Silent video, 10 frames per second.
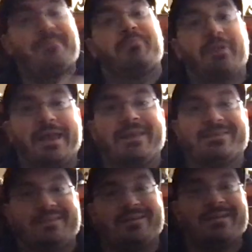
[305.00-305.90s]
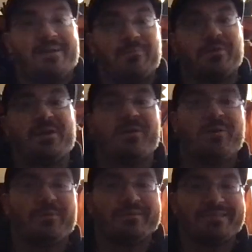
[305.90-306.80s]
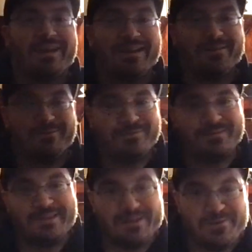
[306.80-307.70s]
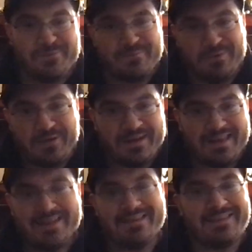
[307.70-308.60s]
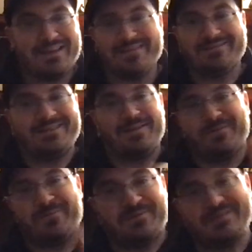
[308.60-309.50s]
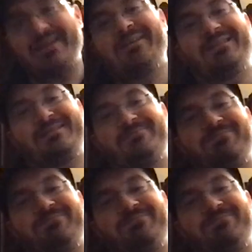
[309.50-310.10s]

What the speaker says: implant the embryo inside of the human body, and then it bursts out, the